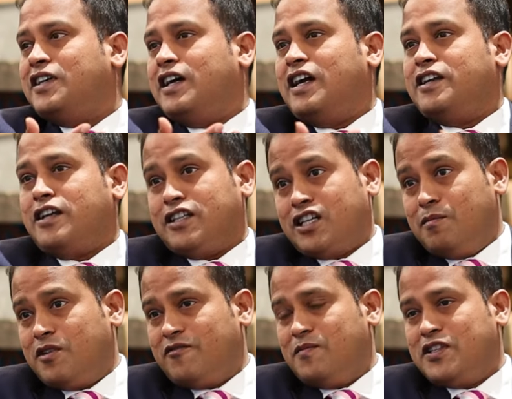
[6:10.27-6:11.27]
And another
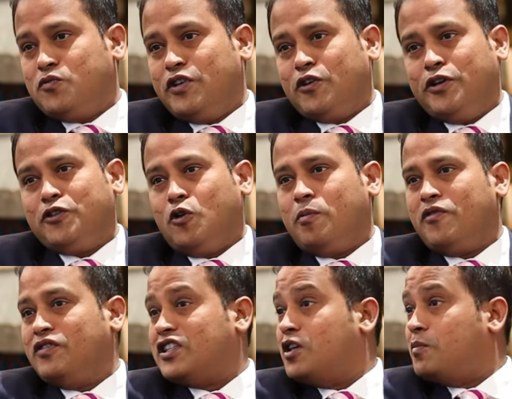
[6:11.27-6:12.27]
couple of months, we are going to open
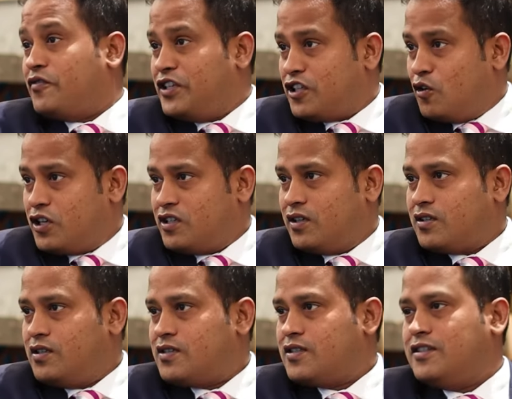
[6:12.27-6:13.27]
with a couple of
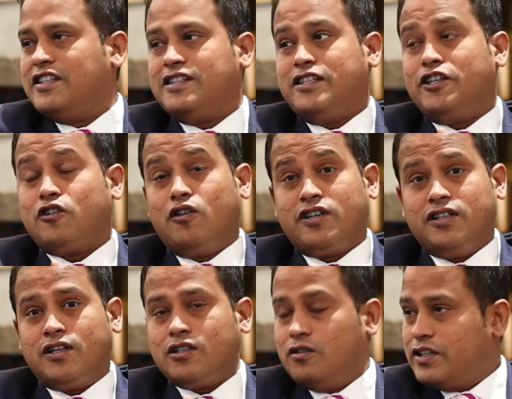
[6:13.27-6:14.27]
Intercontinentals. There's an
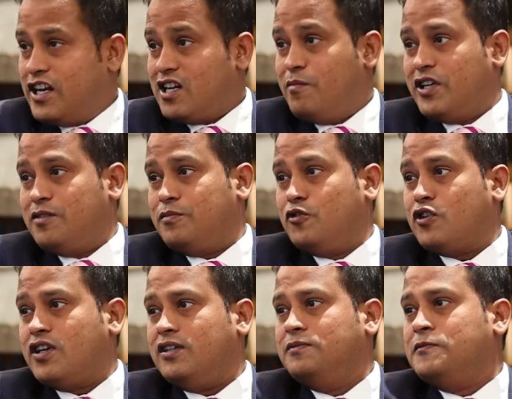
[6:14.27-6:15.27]
Intercontinental Hotel coming in
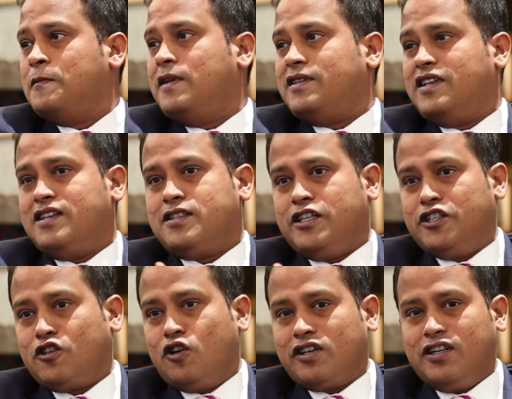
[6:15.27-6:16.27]
Pokhara. There's an
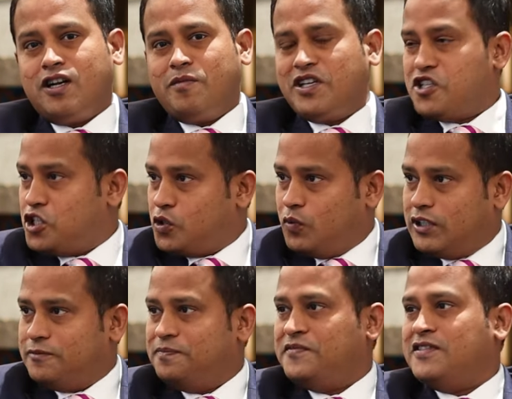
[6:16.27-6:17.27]
Intercontinental coming in Chitwan.